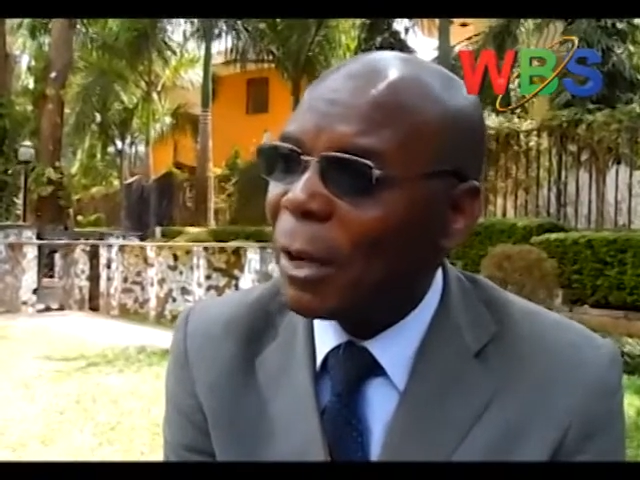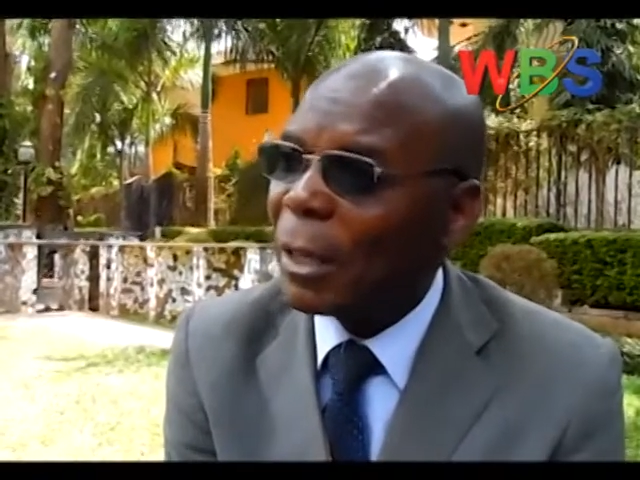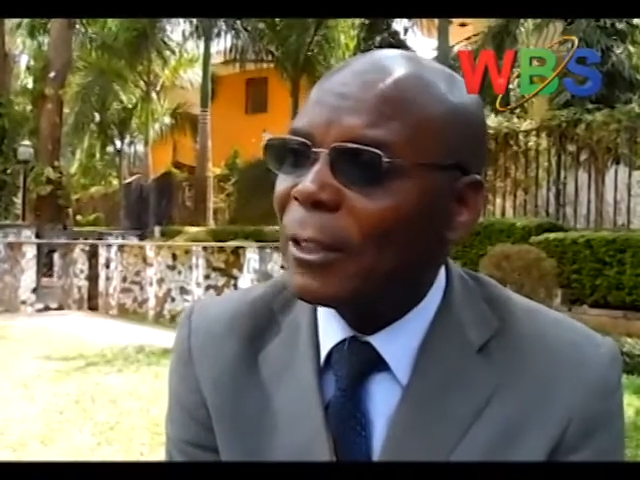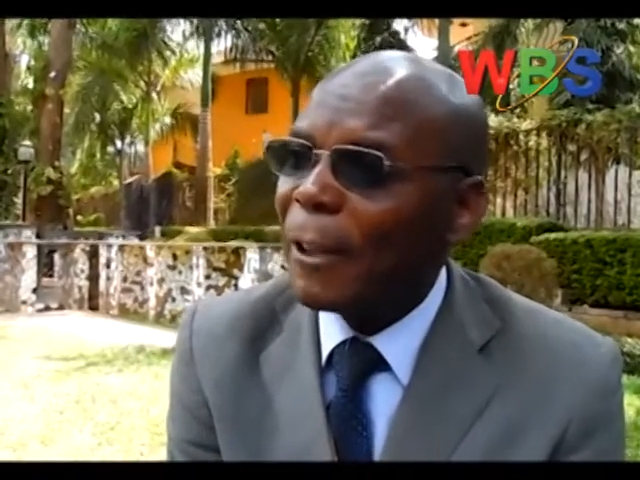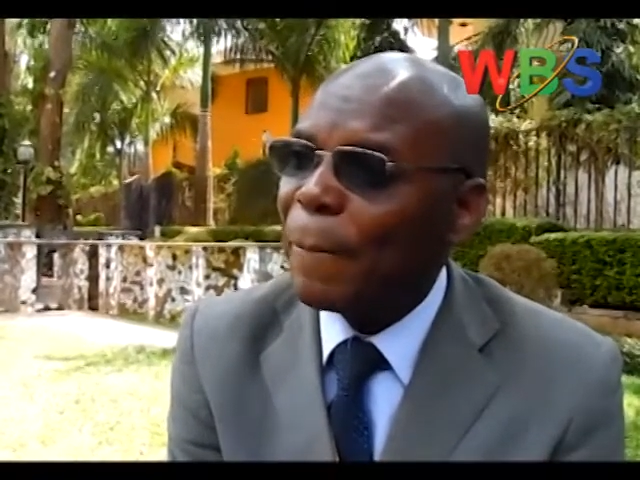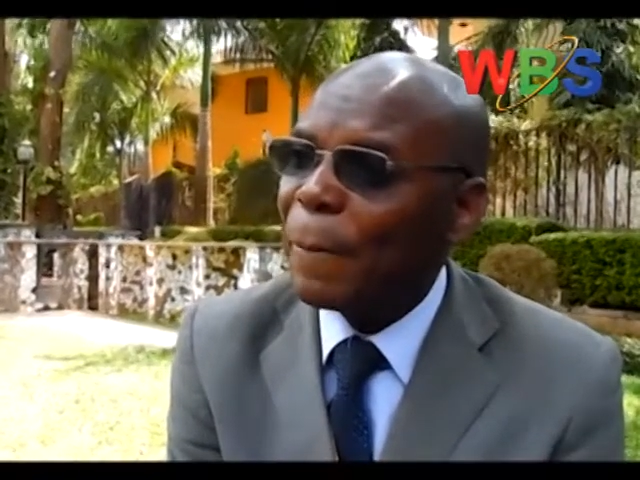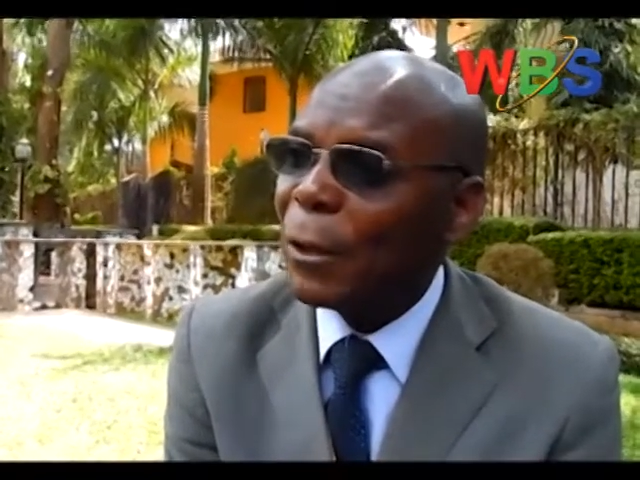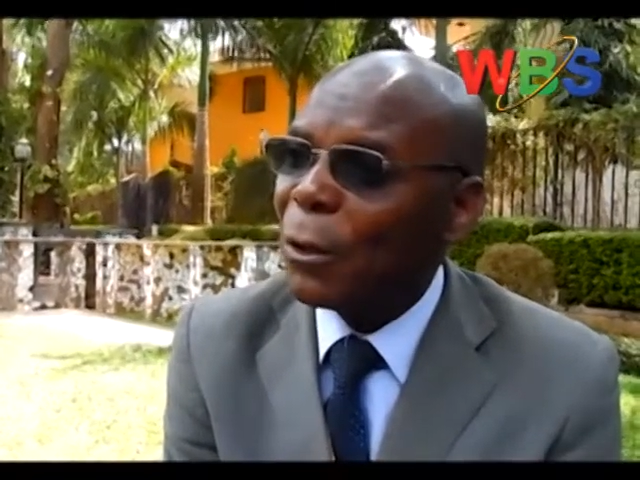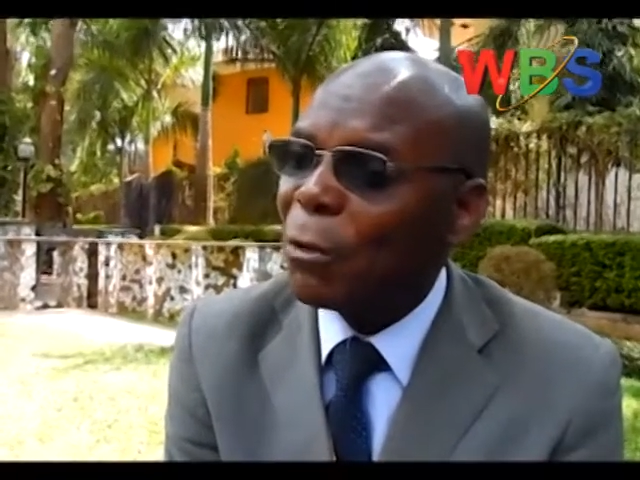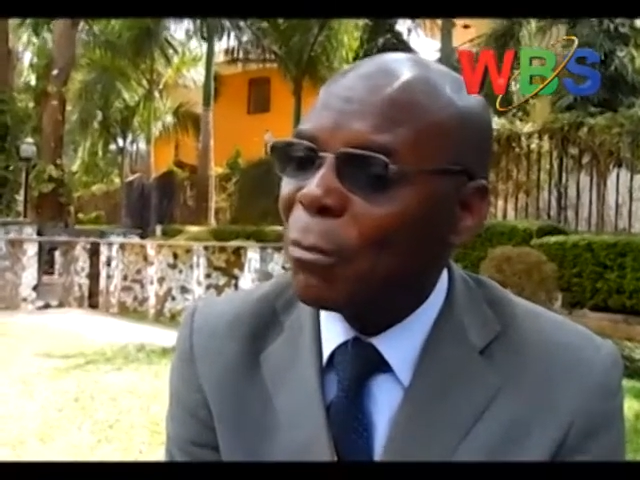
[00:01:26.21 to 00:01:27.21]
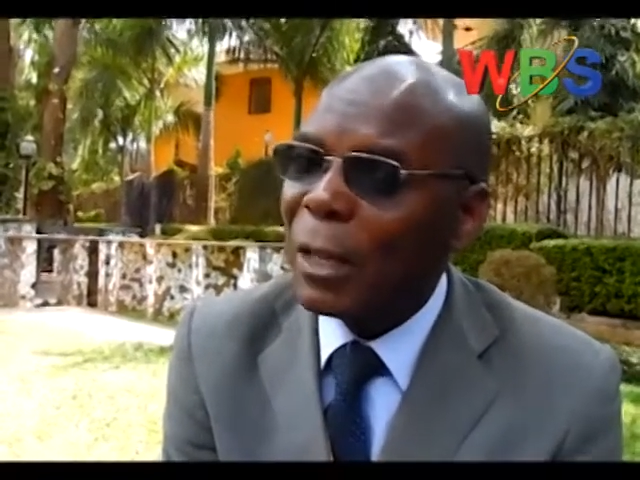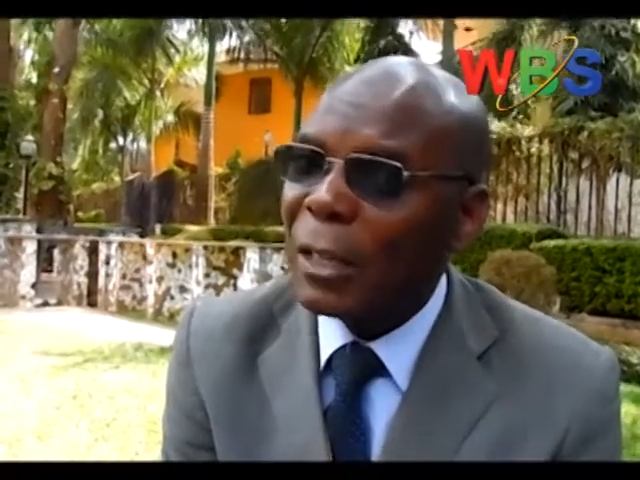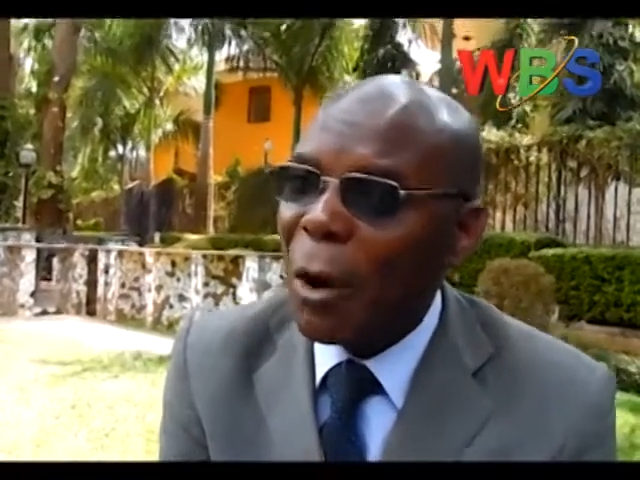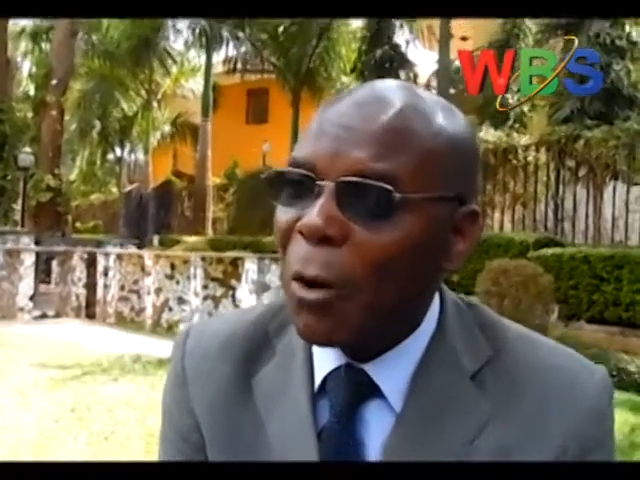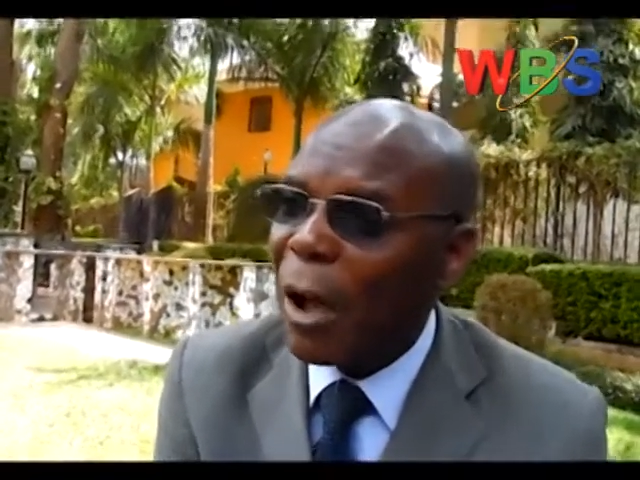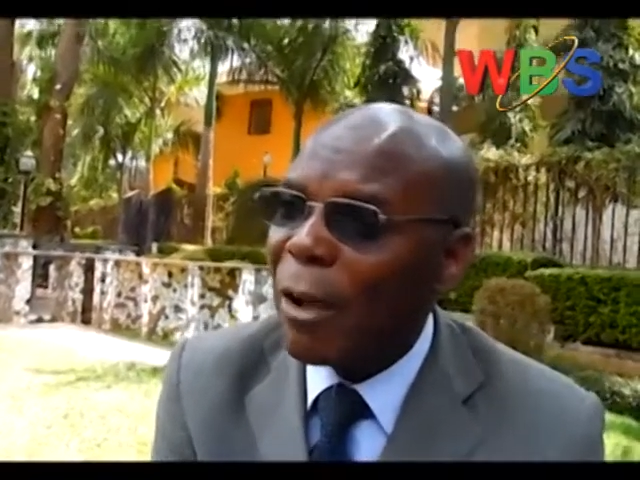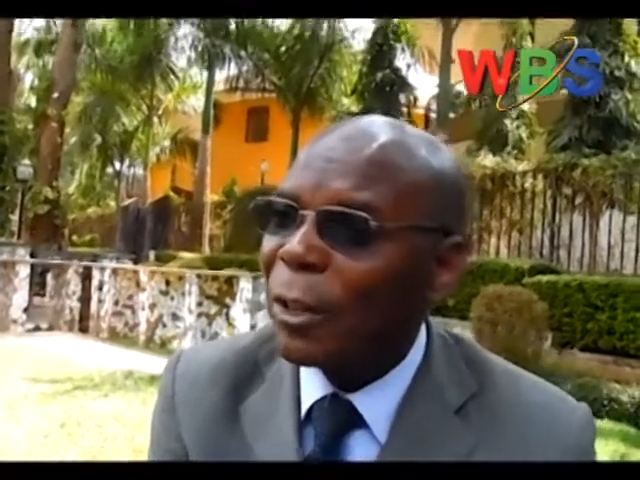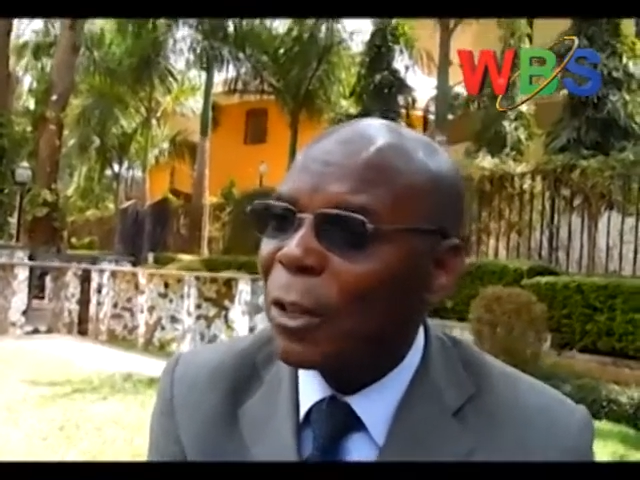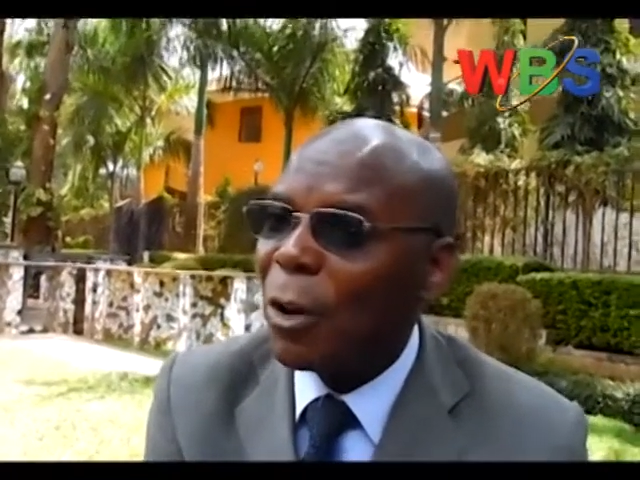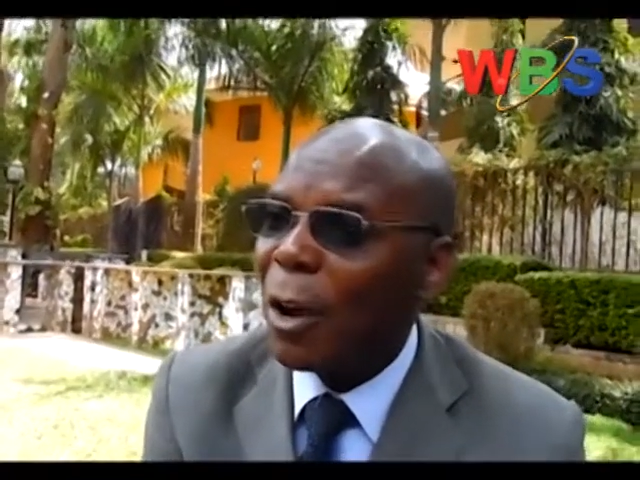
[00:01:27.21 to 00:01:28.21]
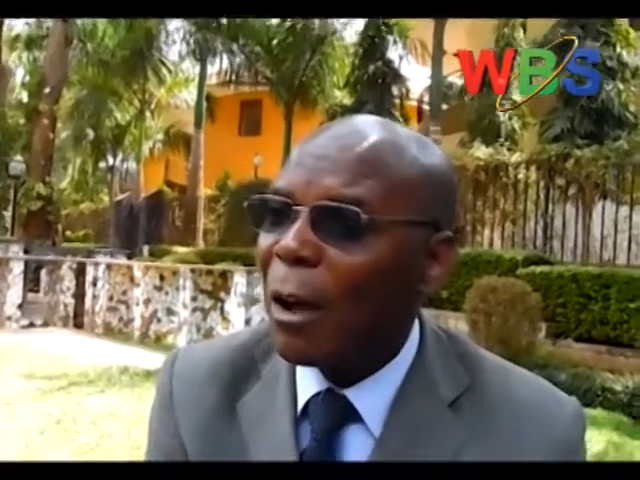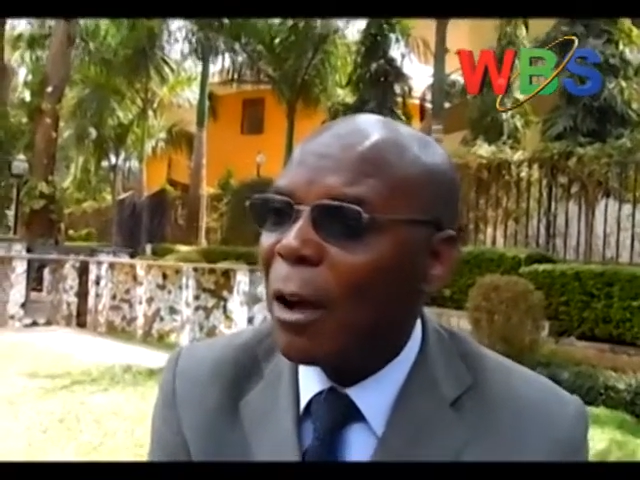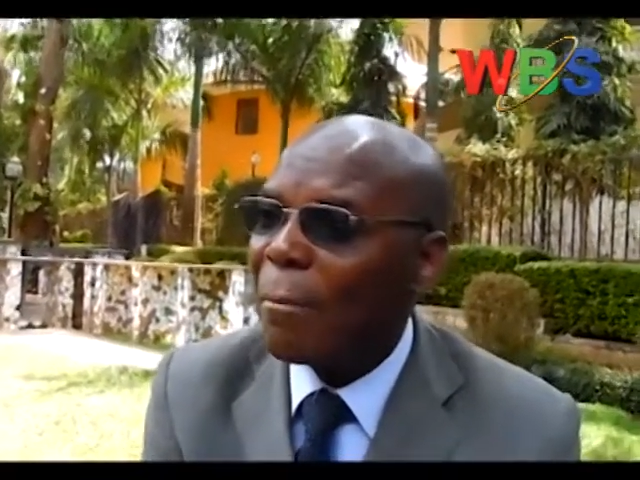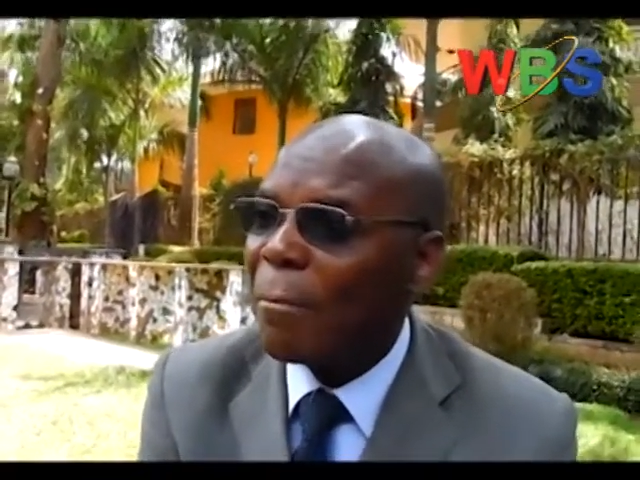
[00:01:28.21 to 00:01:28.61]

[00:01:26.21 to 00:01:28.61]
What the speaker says: but you will be now having your